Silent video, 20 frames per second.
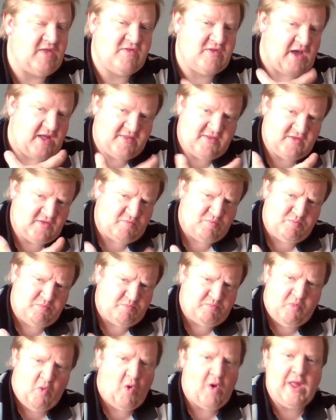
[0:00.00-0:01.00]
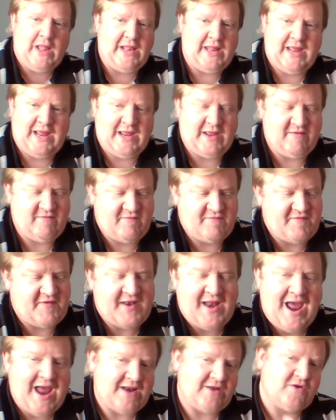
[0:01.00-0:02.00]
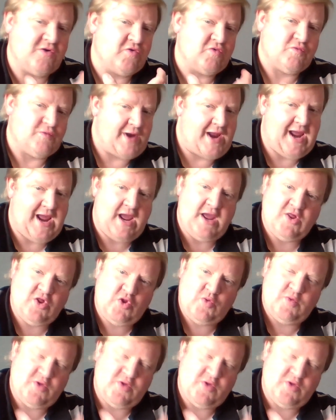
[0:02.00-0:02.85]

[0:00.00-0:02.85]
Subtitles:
got this boiling fanatical rage,